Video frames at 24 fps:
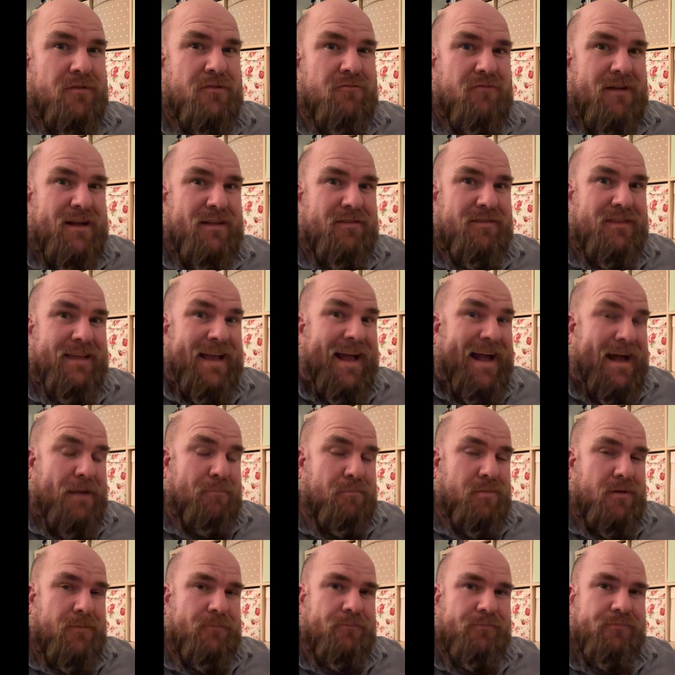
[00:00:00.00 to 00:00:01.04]
around the
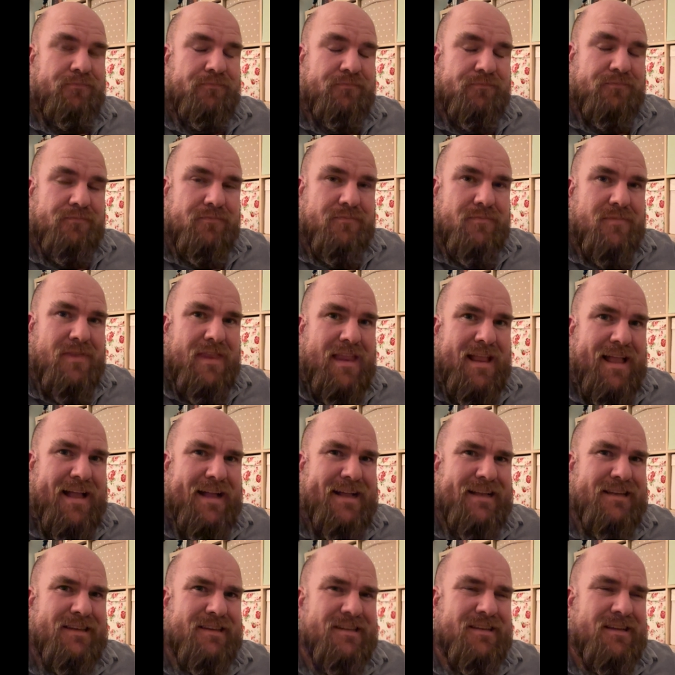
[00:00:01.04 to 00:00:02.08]
app.
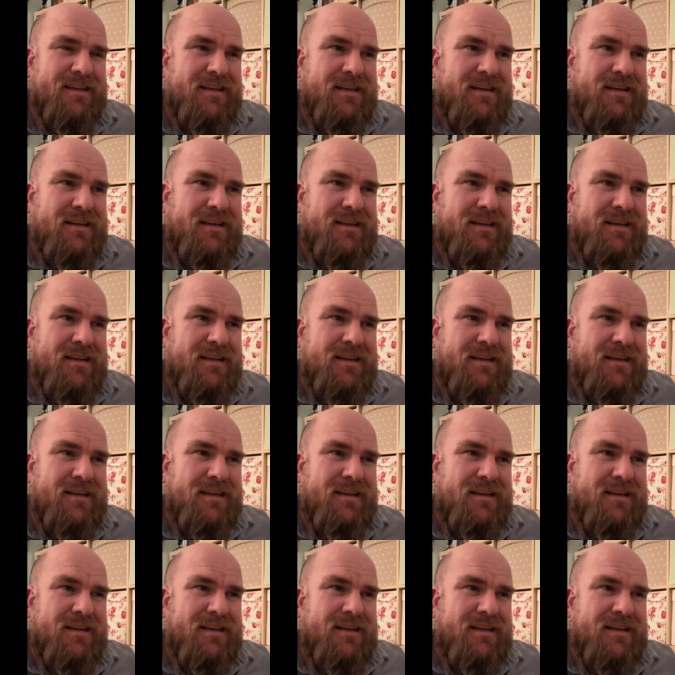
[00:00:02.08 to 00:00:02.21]
And